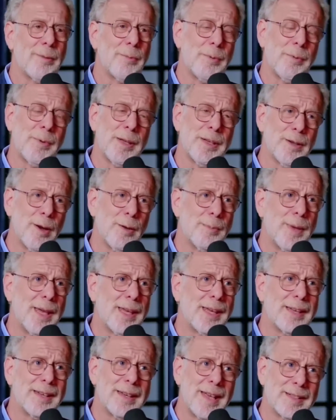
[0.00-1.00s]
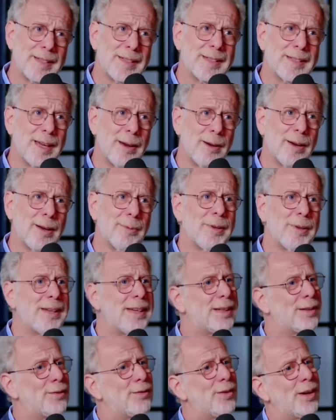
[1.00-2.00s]
When we don't make it necessary, we
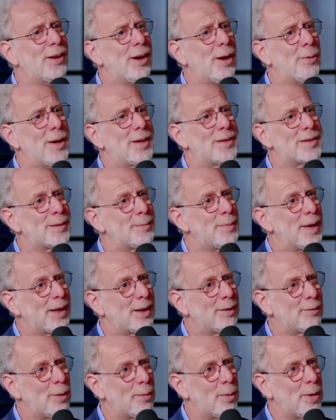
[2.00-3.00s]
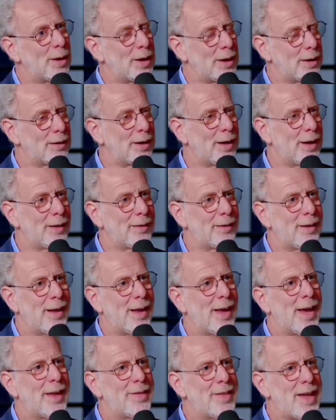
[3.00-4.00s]
need to figure out ways to make it rewarding. And
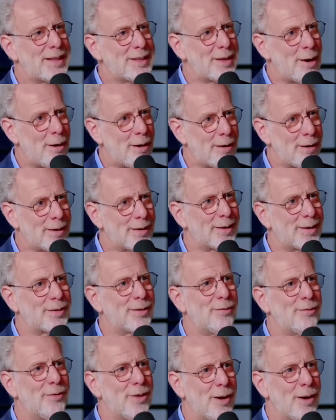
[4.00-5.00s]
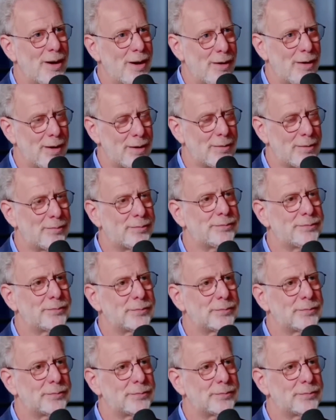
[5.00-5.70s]
that's hard. It's very hard.